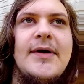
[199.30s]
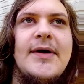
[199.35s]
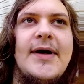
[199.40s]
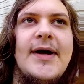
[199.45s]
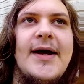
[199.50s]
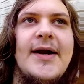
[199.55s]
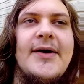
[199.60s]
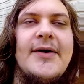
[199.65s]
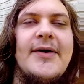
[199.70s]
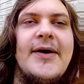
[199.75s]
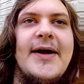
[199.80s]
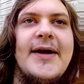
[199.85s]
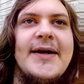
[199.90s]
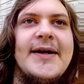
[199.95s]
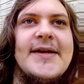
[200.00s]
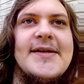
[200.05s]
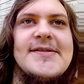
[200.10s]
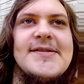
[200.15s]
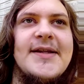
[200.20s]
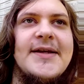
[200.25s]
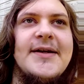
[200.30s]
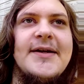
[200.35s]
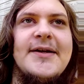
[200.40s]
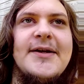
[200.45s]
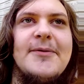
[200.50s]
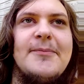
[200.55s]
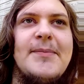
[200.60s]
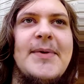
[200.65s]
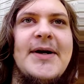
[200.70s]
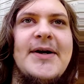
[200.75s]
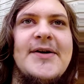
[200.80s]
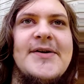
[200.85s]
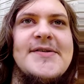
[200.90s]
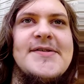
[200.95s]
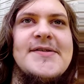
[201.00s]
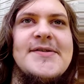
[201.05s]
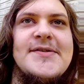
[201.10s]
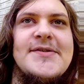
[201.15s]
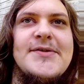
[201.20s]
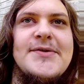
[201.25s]
I don't know, I guess like a
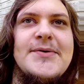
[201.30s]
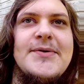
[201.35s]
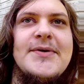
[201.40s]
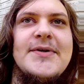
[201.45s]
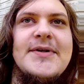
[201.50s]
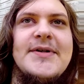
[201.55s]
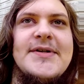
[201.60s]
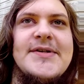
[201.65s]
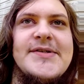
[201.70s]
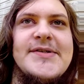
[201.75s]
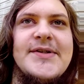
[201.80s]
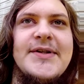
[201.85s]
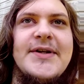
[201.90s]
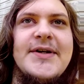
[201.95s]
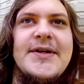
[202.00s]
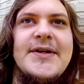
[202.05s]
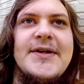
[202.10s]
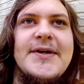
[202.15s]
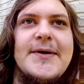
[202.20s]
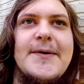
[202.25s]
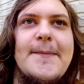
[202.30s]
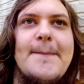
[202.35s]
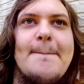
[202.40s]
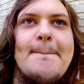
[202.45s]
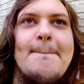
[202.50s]
comparison to it is like,